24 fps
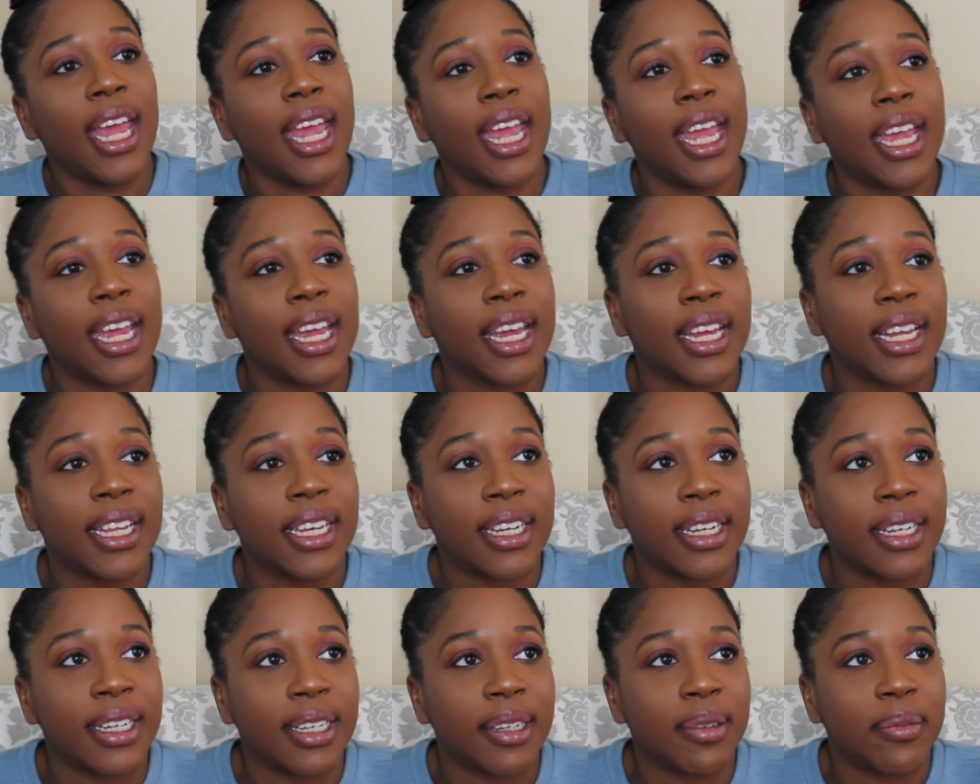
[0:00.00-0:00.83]

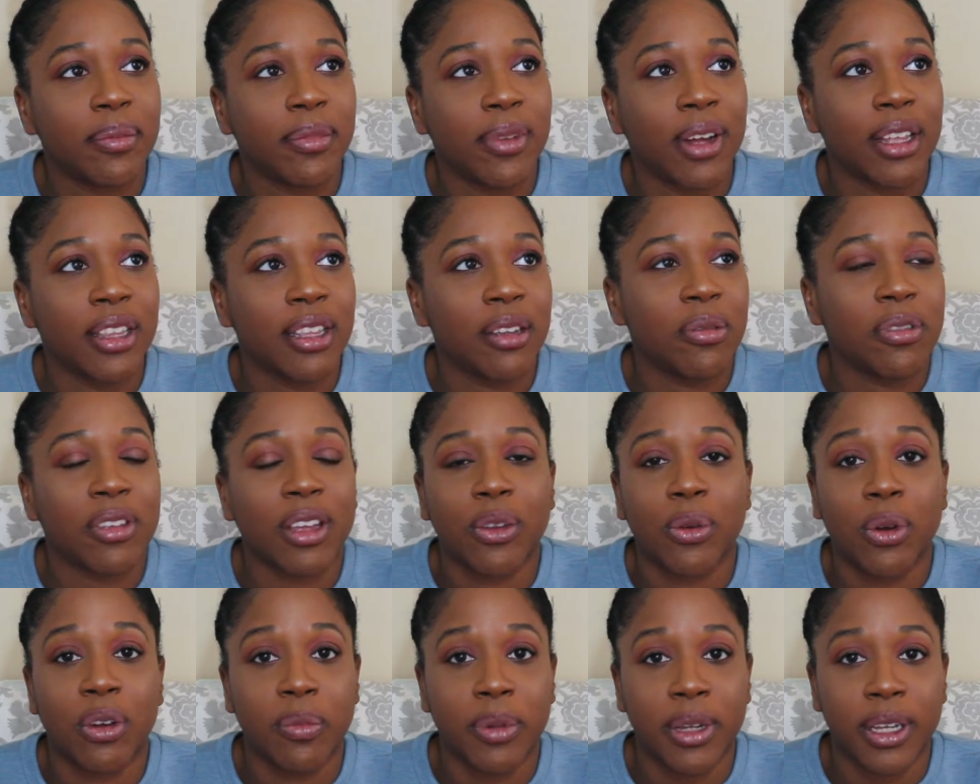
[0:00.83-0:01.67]
and I think it was
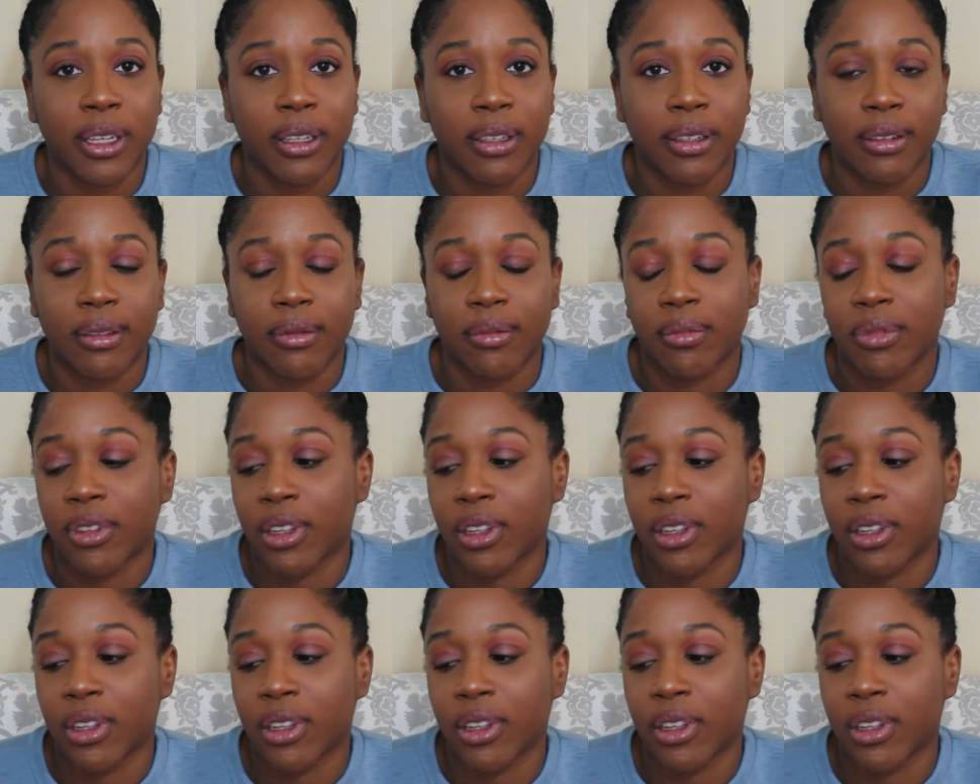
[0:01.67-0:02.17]
like $12.